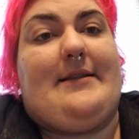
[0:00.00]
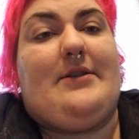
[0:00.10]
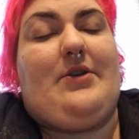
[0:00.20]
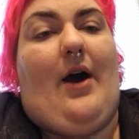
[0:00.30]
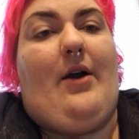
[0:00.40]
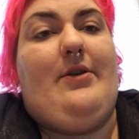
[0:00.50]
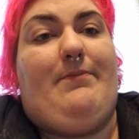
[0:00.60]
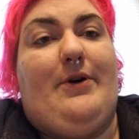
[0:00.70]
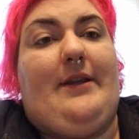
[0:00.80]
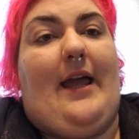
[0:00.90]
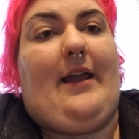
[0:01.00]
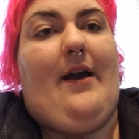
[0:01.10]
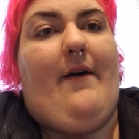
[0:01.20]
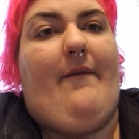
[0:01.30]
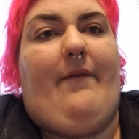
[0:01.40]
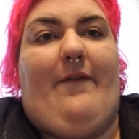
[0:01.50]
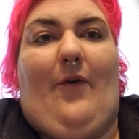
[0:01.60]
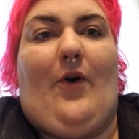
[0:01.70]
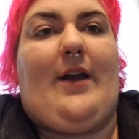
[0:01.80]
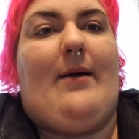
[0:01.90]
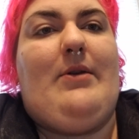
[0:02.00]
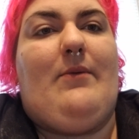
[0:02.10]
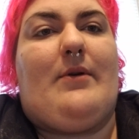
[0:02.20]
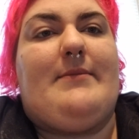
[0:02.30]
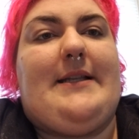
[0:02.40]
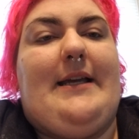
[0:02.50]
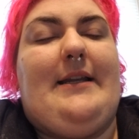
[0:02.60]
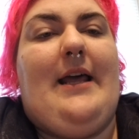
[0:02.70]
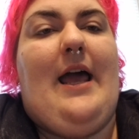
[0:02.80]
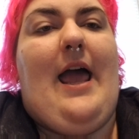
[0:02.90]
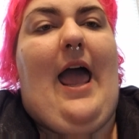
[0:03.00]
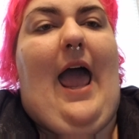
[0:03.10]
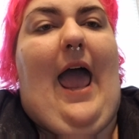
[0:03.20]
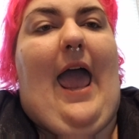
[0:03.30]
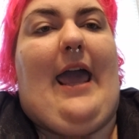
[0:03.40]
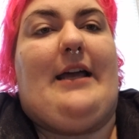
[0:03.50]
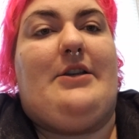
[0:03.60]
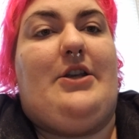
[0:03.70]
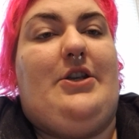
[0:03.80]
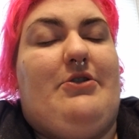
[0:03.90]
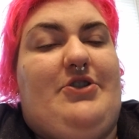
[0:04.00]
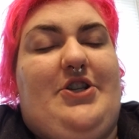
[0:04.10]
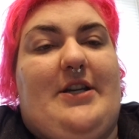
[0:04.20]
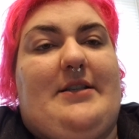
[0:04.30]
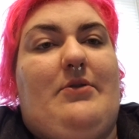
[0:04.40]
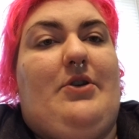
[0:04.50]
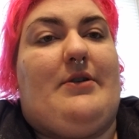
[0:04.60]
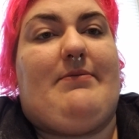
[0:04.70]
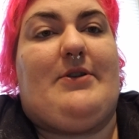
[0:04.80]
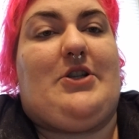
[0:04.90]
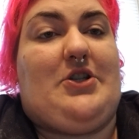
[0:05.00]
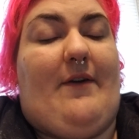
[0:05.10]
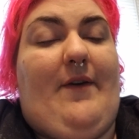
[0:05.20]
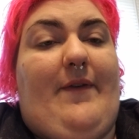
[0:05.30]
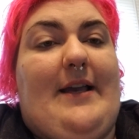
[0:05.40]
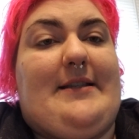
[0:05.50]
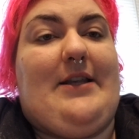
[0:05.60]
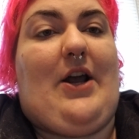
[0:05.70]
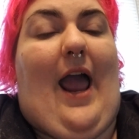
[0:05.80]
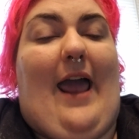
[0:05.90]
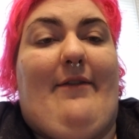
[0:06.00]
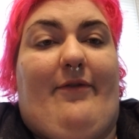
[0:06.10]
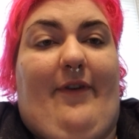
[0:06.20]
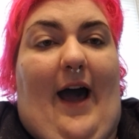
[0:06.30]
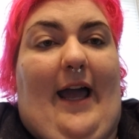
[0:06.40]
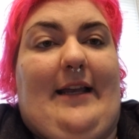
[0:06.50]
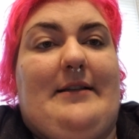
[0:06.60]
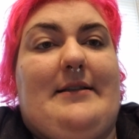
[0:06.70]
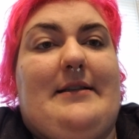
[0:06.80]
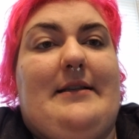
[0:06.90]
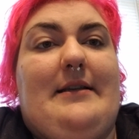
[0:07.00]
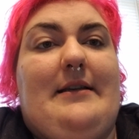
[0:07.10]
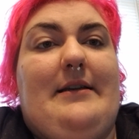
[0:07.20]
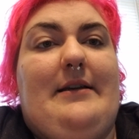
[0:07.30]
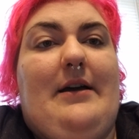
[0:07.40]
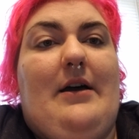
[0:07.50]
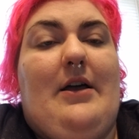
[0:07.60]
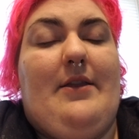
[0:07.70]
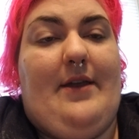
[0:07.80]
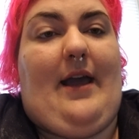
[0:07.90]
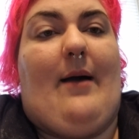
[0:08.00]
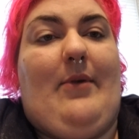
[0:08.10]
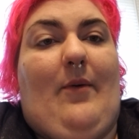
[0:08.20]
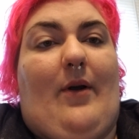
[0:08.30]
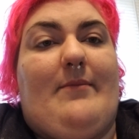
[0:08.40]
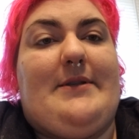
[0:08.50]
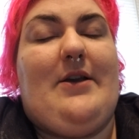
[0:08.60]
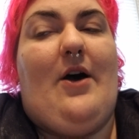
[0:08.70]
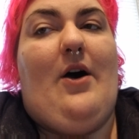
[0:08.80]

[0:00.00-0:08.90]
So you put like 4 gummy worms in, and you're supposed to shove your face in there and find the gummy worms.